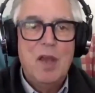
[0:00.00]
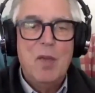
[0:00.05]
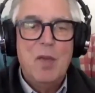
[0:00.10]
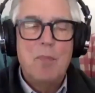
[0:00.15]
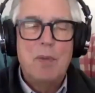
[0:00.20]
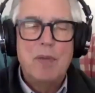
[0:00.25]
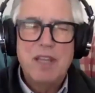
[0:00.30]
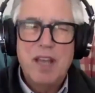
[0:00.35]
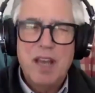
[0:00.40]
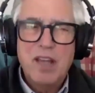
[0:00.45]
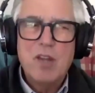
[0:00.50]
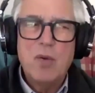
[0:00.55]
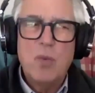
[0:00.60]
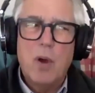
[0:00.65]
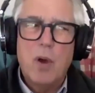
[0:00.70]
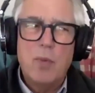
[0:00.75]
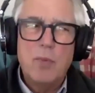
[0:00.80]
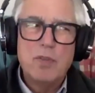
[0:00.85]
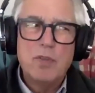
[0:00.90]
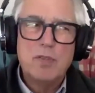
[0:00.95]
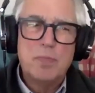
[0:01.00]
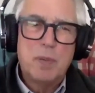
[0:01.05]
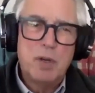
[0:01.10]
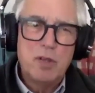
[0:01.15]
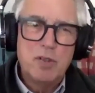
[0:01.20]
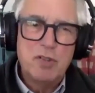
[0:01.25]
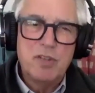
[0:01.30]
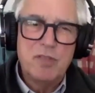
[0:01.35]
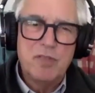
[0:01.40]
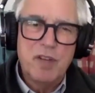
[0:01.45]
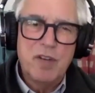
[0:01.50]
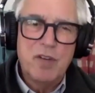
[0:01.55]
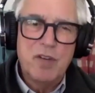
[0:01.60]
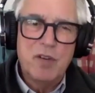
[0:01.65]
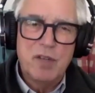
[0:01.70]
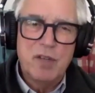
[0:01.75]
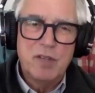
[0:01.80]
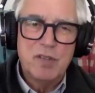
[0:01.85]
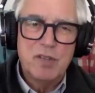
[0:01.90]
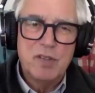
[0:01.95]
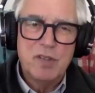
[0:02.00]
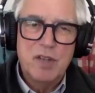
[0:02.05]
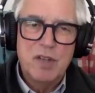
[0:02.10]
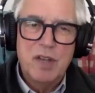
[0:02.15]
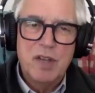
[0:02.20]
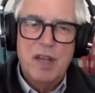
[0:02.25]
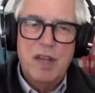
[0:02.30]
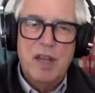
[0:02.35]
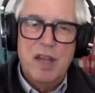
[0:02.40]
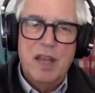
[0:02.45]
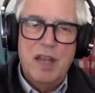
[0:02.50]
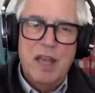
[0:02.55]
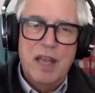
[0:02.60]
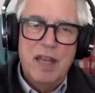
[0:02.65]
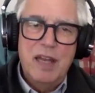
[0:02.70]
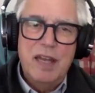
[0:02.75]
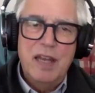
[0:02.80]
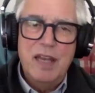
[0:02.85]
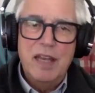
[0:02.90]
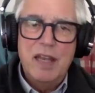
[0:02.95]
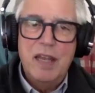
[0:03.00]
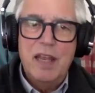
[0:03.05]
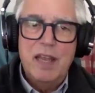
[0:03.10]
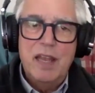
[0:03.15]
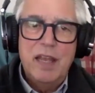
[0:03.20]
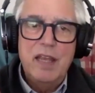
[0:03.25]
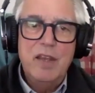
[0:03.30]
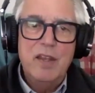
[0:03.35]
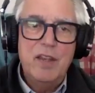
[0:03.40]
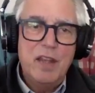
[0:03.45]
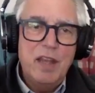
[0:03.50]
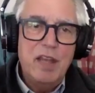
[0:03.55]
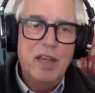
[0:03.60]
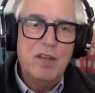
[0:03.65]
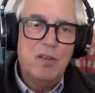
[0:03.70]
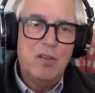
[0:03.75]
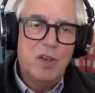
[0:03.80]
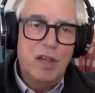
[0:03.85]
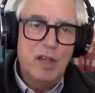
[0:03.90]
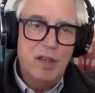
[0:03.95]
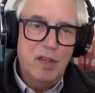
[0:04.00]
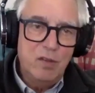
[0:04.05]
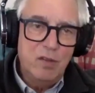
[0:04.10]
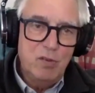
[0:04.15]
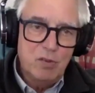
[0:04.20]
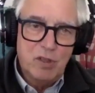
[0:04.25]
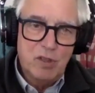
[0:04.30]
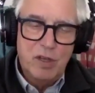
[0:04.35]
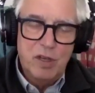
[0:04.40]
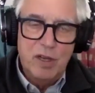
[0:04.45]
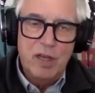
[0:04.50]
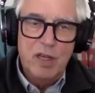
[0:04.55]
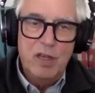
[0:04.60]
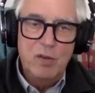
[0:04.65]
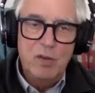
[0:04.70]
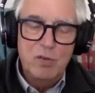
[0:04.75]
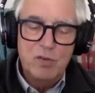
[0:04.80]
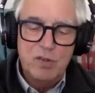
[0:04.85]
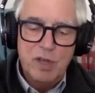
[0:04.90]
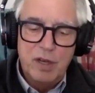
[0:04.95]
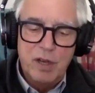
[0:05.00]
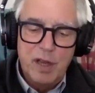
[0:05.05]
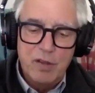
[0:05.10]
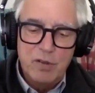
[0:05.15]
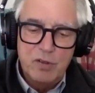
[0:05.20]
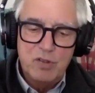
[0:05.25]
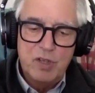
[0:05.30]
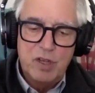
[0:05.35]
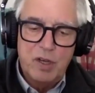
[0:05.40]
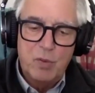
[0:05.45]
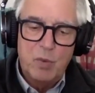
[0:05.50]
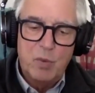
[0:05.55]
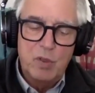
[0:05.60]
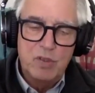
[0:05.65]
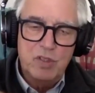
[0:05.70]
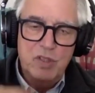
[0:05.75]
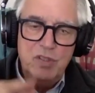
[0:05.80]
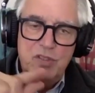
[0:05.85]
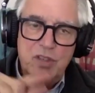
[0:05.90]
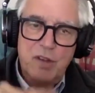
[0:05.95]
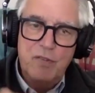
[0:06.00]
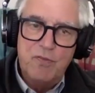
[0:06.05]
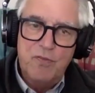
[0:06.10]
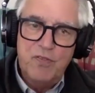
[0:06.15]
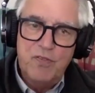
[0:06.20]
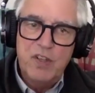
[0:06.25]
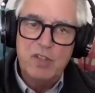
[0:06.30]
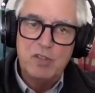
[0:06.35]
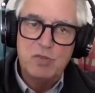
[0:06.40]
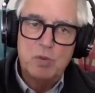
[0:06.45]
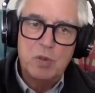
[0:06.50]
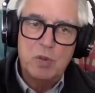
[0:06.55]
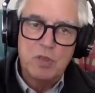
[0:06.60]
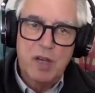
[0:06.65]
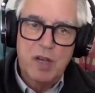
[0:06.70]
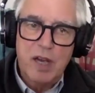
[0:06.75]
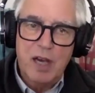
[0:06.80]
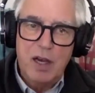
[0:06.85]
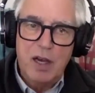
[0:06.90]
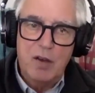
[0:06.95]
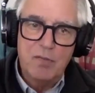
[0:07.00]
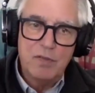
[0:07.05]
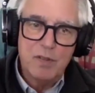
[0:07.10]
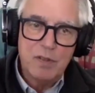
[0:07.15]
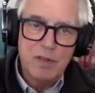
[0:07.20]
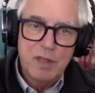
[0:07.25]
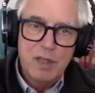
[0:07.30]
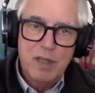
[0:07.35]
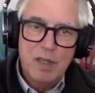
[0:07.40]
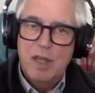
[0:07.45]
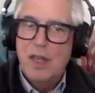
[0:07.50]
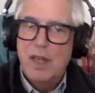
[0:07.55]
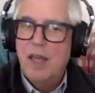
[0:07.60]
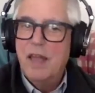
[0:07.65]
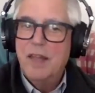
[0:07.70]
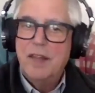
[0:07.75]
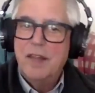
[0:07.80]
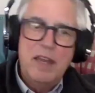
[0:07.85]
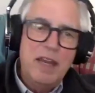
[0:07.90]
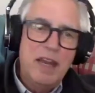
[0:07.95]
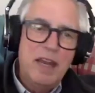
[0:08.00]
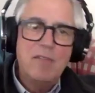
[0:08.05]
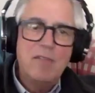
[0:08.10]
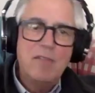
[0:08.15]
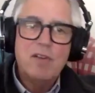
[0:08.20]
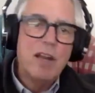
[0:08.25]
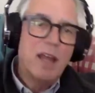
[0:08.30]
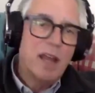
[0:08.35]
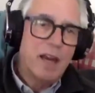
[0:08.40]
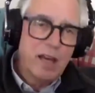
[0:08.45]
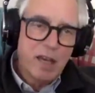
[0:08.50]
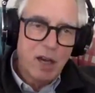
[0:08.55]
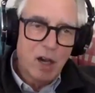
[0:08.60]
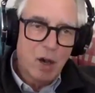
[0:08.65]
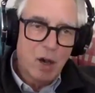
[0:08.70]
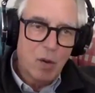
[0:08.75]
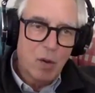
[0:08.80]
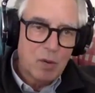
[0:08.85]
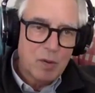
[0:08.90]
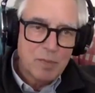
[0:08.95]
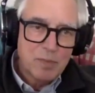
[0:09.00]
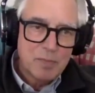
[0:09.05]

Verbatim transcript: But the other one was perseverance. And he, he, he, used, he used another set of words. He said, fierce resolve. They never let it go.